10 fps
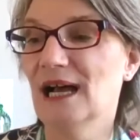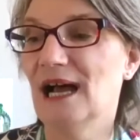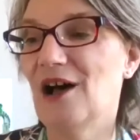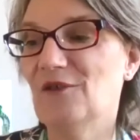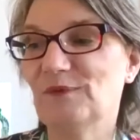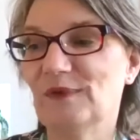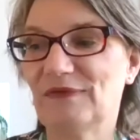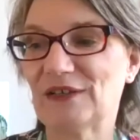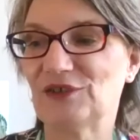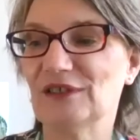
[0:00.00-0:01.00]
of
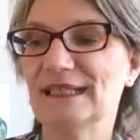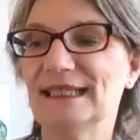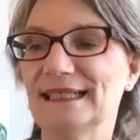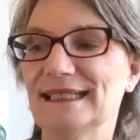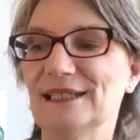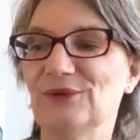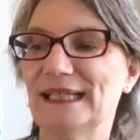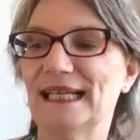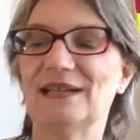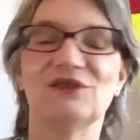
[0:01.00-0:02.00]
Professional and
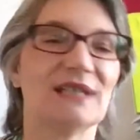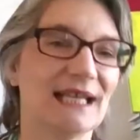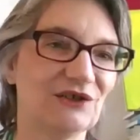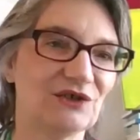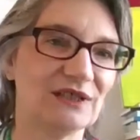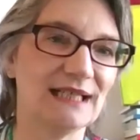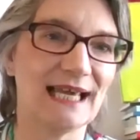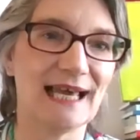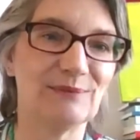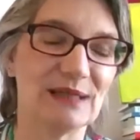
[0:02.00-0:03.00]
Continuing Education
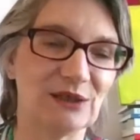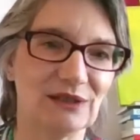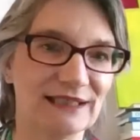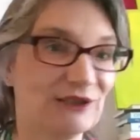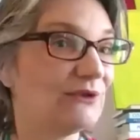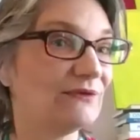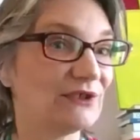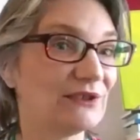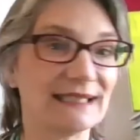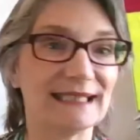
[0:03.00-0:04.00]
at Maryland
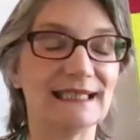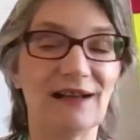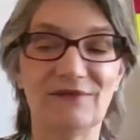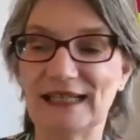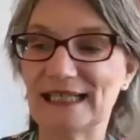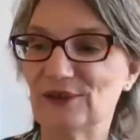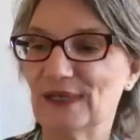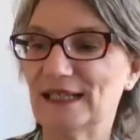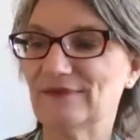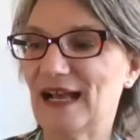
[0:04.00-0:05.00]
University of
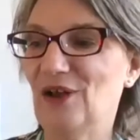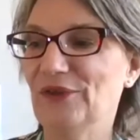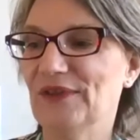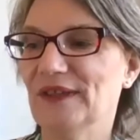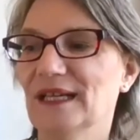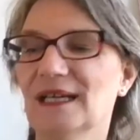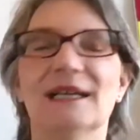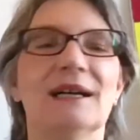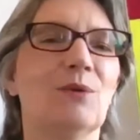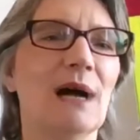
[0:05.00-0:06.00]
Integrative Health.
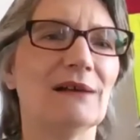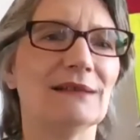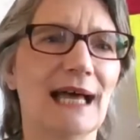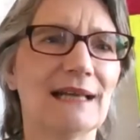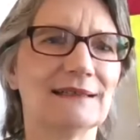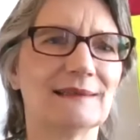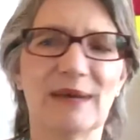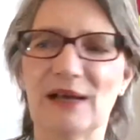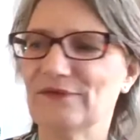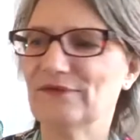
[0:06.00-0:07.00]
Wow, that is a
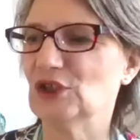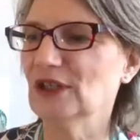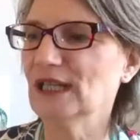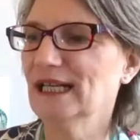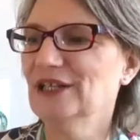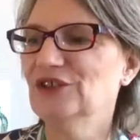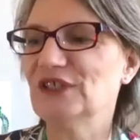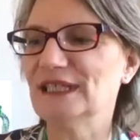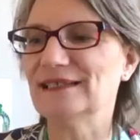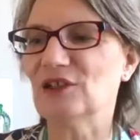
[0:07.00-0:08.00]
mouthful.
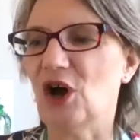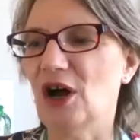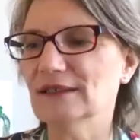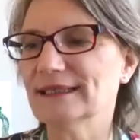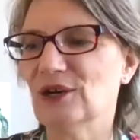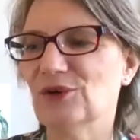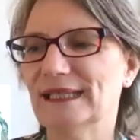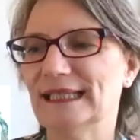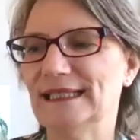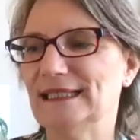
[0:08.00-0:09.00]
She is also
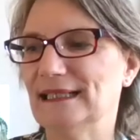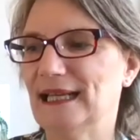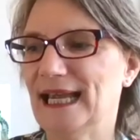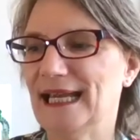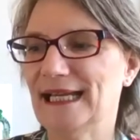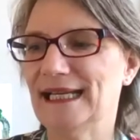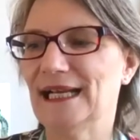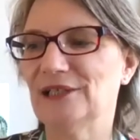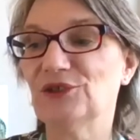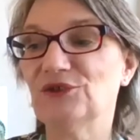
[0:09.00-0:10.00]
a
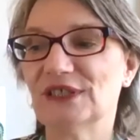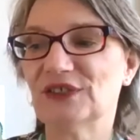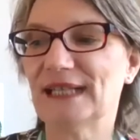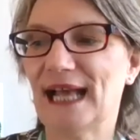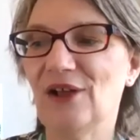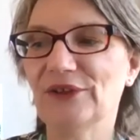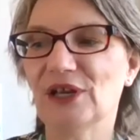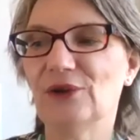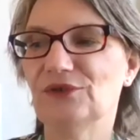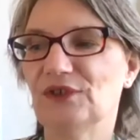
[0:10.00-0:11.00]
nutrition health
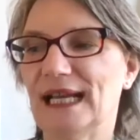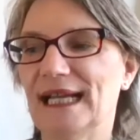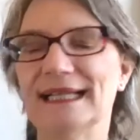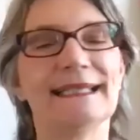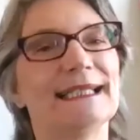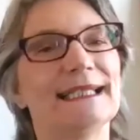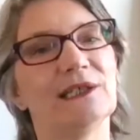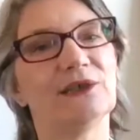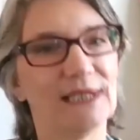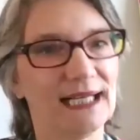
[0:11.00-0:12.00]
coach and the
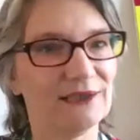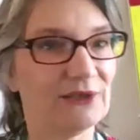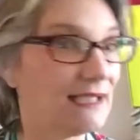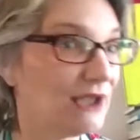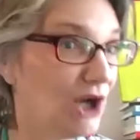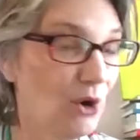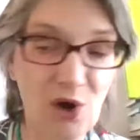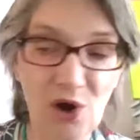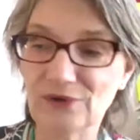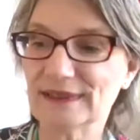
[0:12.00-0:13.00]
creator and
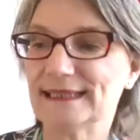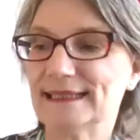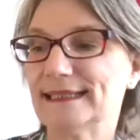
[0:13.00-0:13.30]
co-host